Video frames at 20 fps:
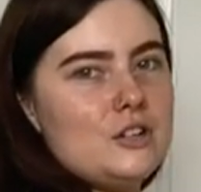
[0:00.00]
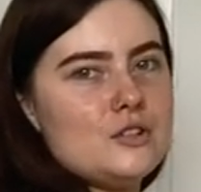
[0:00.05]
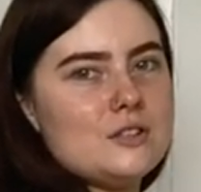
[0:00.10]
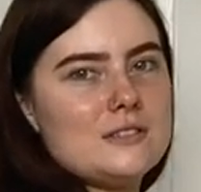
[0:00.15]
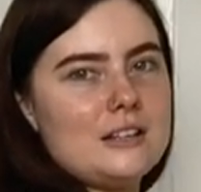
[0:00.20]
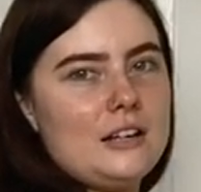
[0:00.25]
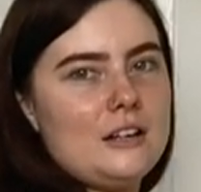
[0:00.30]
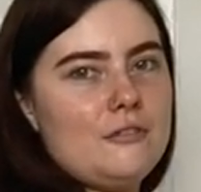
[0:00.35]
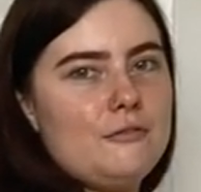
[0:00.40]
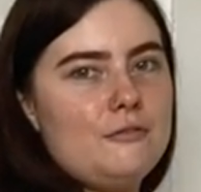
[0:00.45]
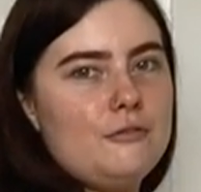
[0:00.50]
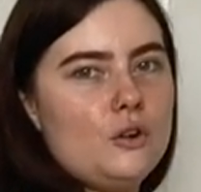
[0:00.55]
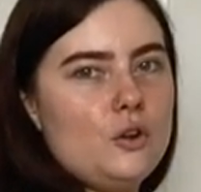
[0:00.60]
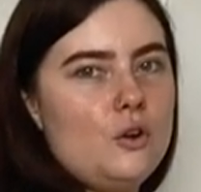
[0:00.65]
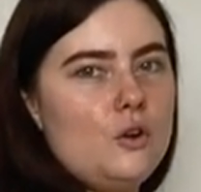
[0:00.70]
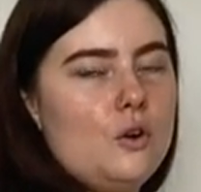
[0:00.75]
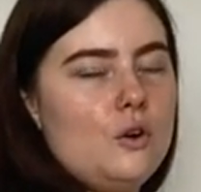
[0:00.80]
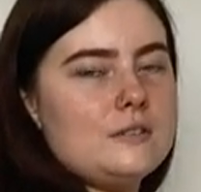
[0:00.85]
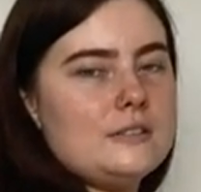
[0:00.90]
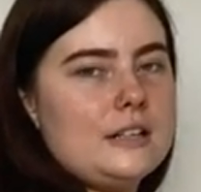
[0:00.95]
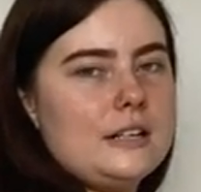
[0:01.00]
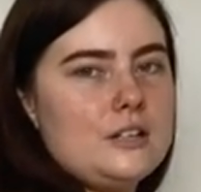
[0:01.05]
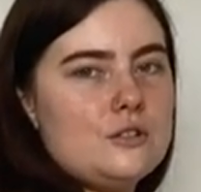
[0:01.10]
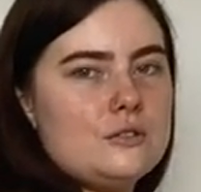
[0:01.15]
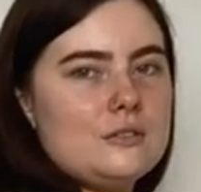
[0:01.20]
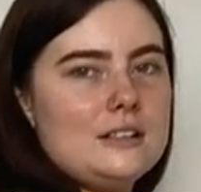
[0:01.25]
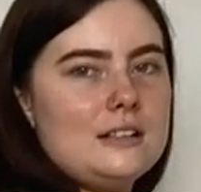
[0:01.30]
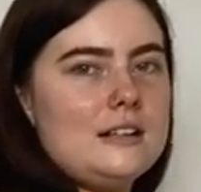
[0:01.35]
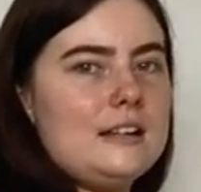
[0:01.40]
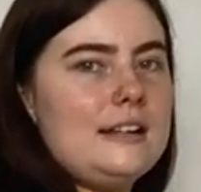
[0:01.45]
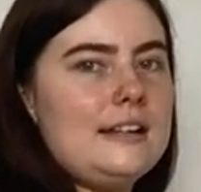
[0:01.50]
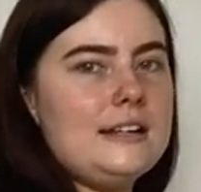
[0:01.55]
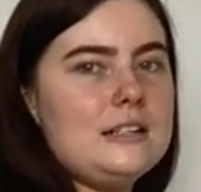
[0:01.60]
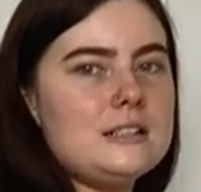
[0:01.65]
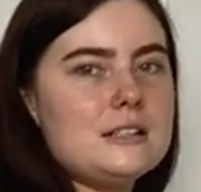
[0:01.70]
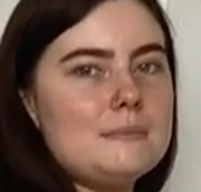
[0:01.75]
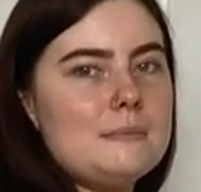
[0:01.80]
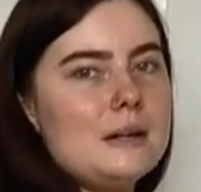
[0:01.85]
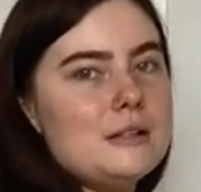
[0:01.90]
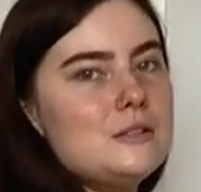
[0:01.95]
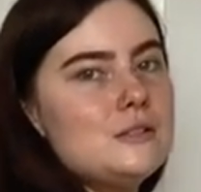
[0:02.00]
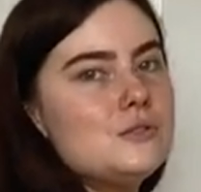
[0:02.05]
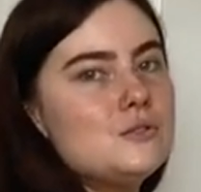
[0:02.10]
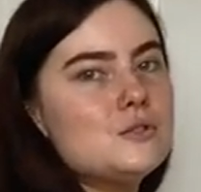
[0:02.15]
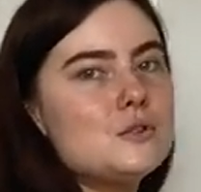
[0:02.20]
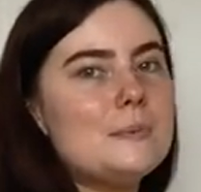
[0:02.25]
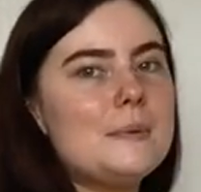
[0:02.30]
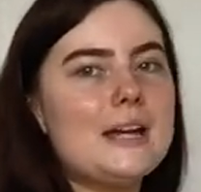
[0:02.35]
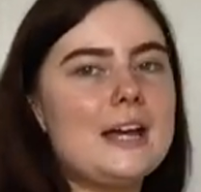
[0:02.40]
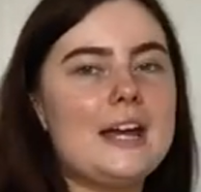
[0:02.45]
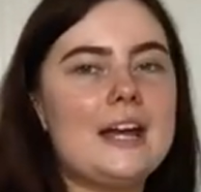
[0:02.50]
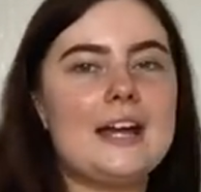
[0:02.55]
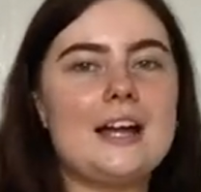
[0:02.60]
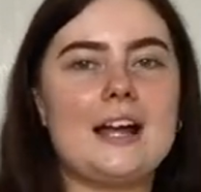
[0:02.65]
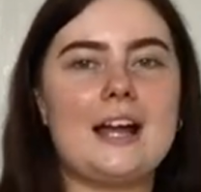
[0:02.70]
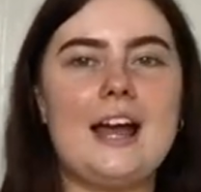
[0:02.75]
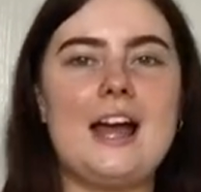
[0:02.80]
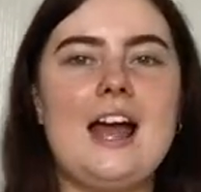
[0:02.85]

It just like flows, like it doesn't cling to my stomach.